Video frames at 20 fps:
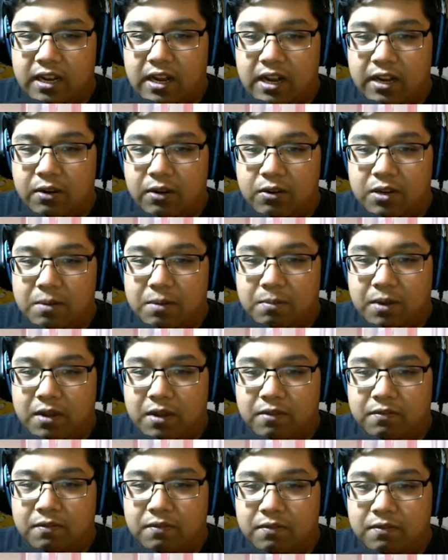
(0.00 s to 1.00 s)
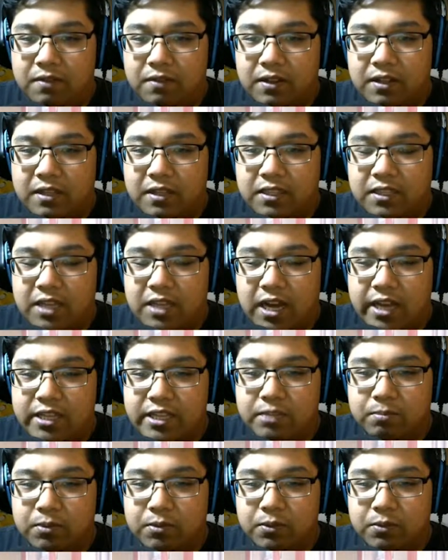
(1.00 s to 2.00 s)
I look above, the sky
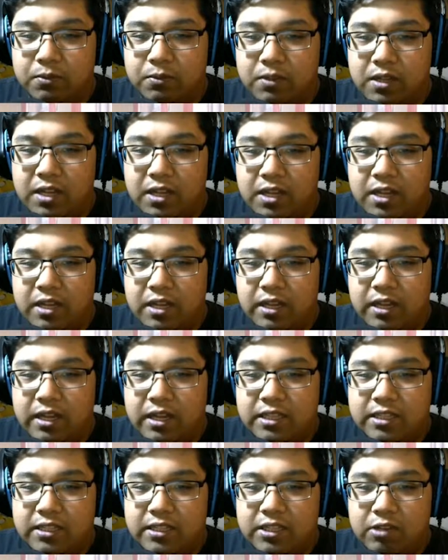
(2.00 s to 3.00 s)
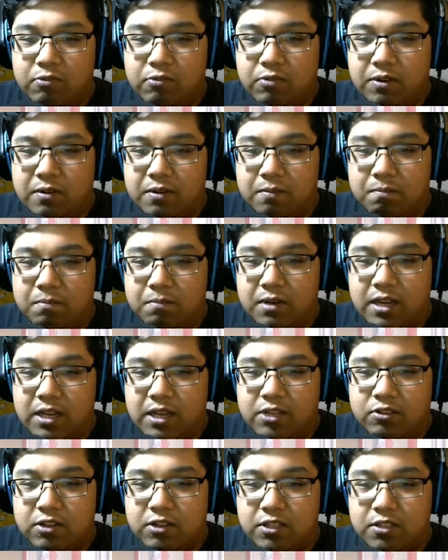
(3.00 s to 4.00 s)
is blue. It's a secret, but I
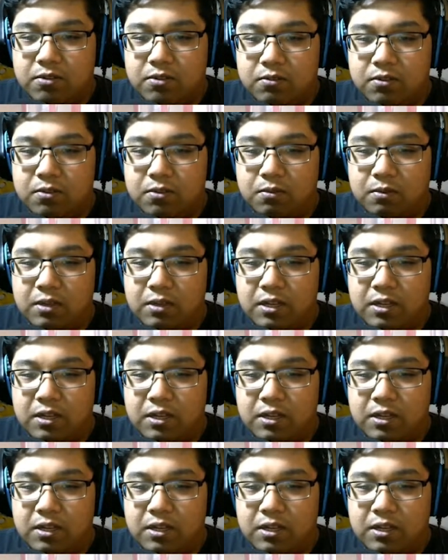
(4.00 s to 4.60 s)
trust you too.